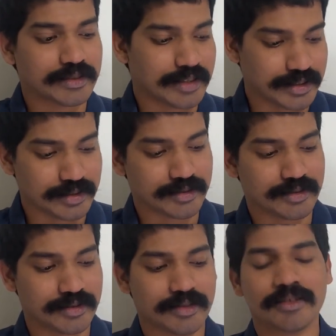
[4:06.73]
is
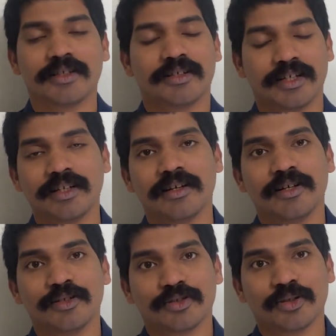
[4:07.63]
registered, right?
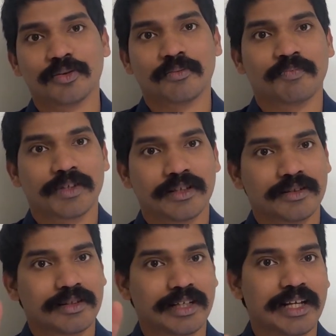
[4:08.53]
So
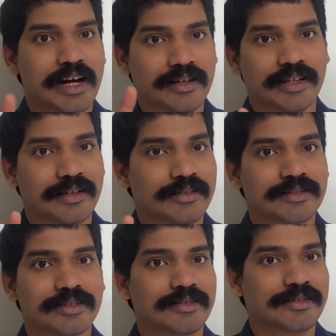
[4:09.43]
three
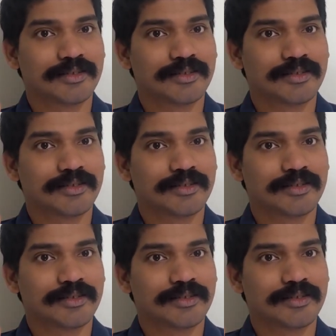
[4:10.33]
articles,